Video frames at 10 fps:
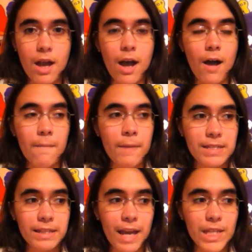As
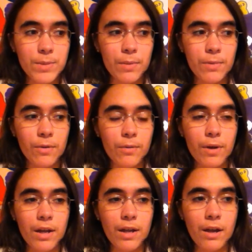a cast member,
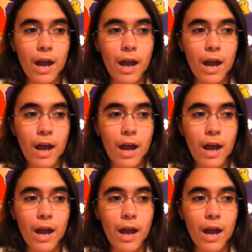what